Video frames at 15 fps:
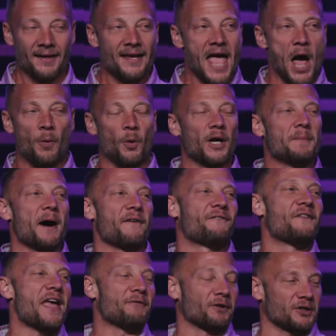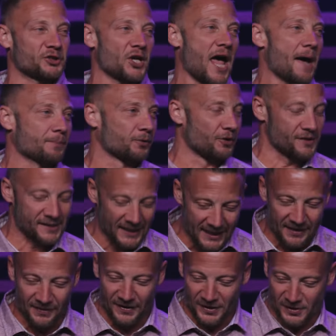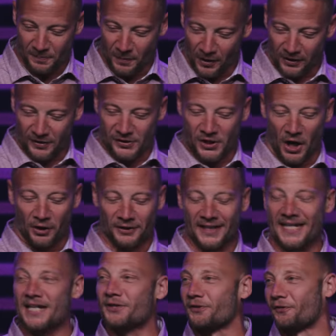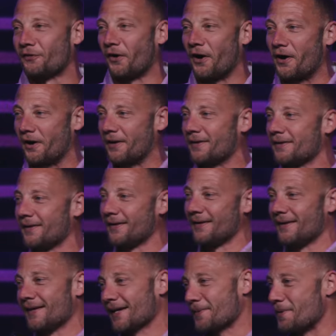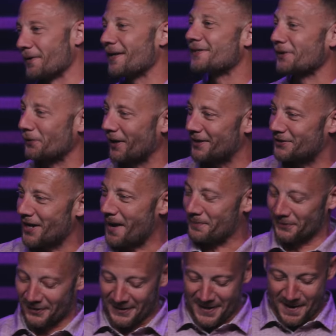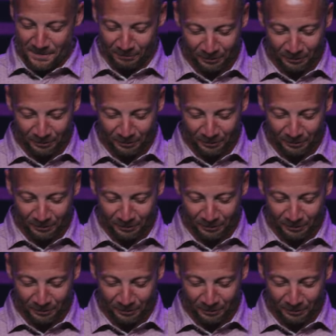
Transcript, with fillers: And one of my favorite chapters in this book is called Eat the Frog. Come on, that's a great chapter, isn't it?